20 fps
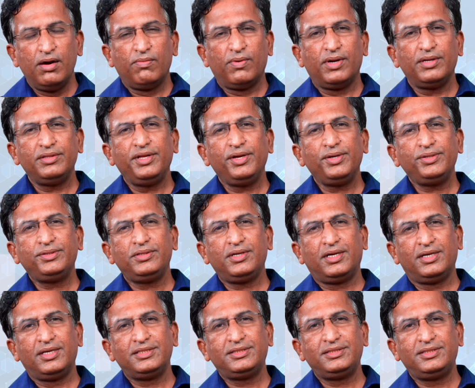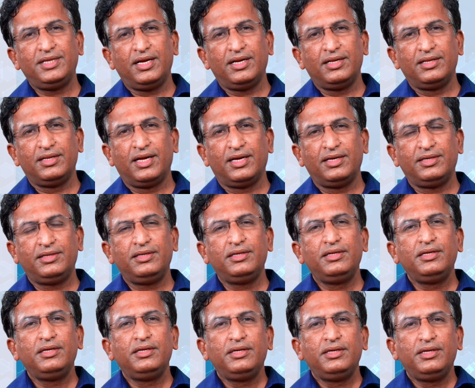One thing we should understand that
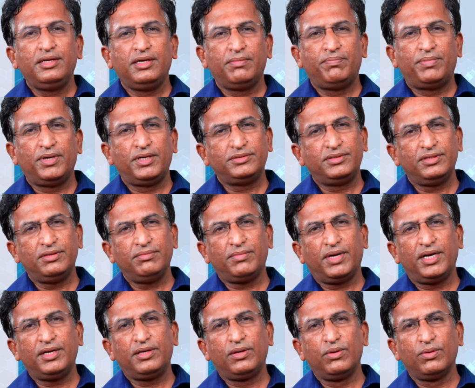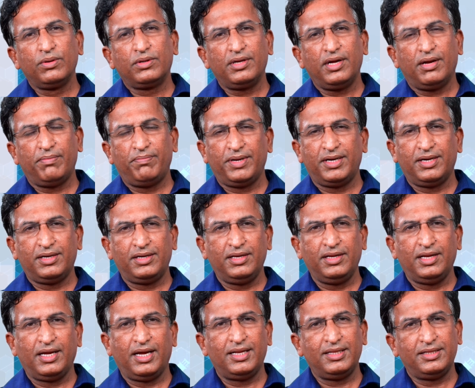a person might look apparently
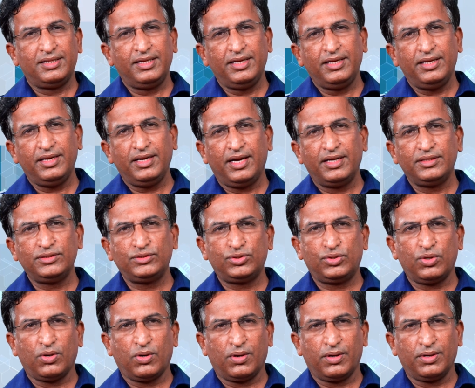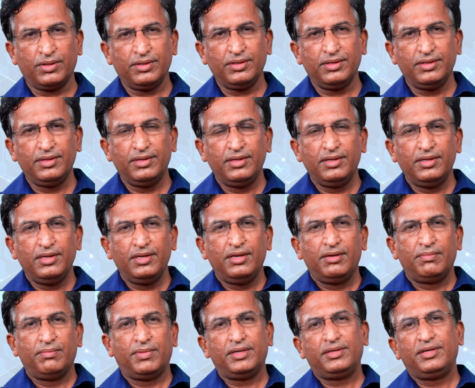healthy and strong,
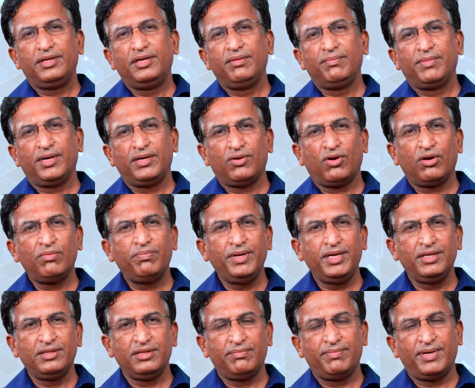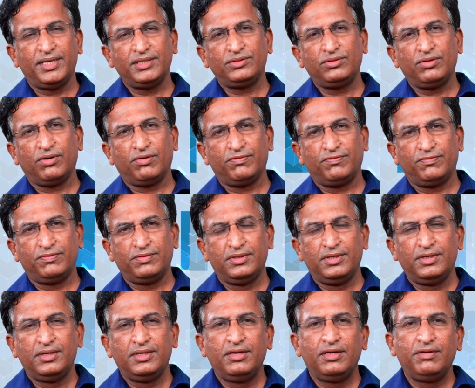but he might not be in the best of
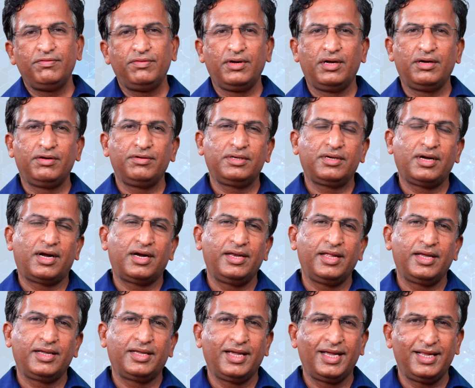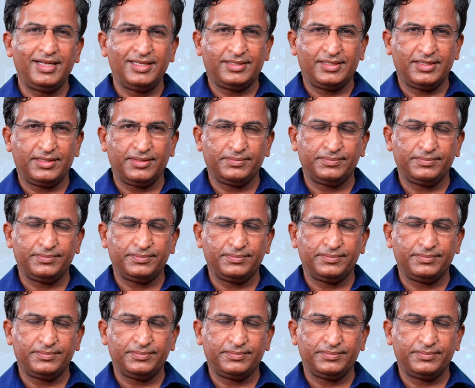uh, cardiac health.